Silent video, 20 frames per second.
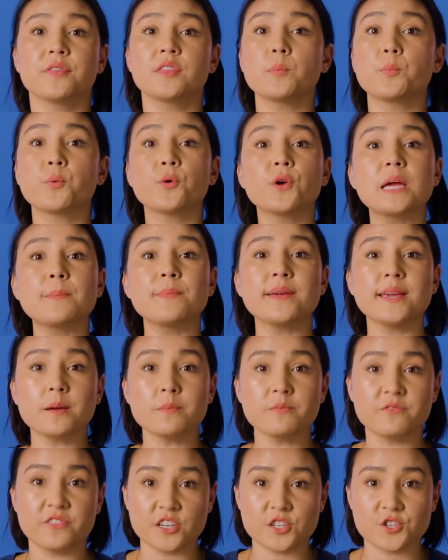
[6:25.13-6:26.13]
the
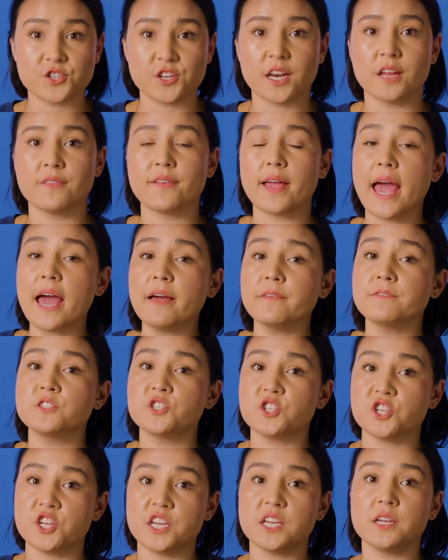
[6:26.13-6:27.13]
premium version of
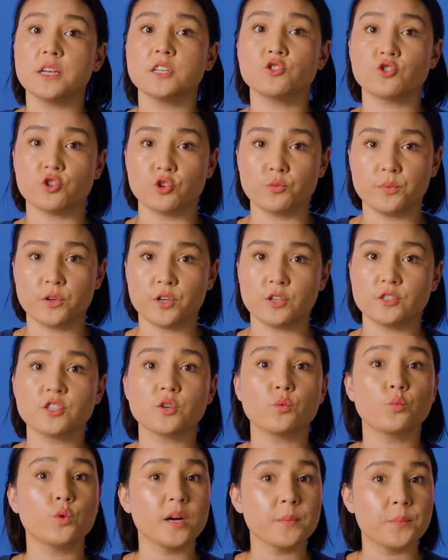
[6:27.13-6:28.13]
FG Drupal
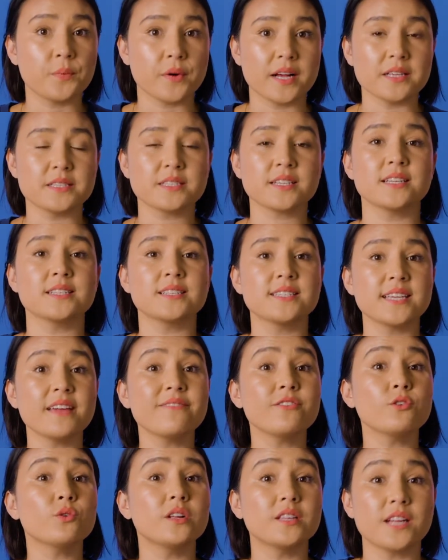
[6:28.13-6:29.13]
to WordPress can
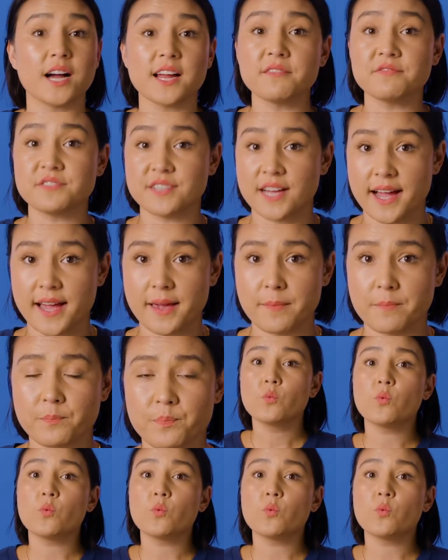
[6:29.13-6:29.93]
save you a lot of time.